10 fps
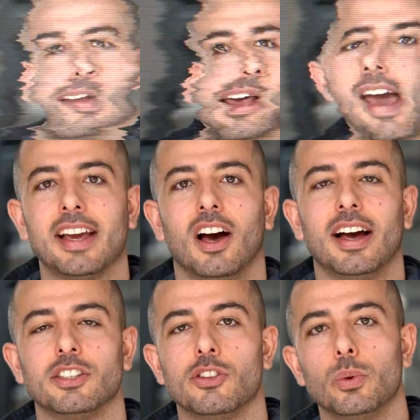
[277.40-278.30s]
Hey
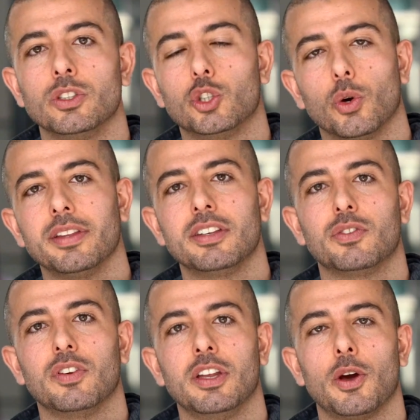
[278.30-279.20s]
guys, if you enjoyed this
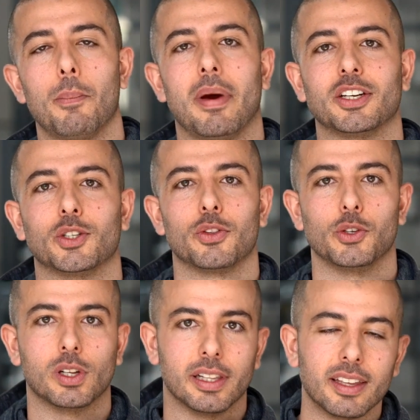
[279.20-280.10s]
video, make sure that you
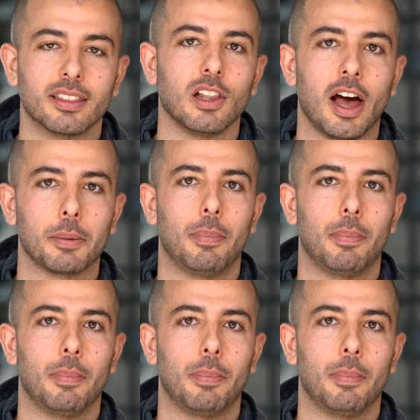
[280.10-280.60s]
click the like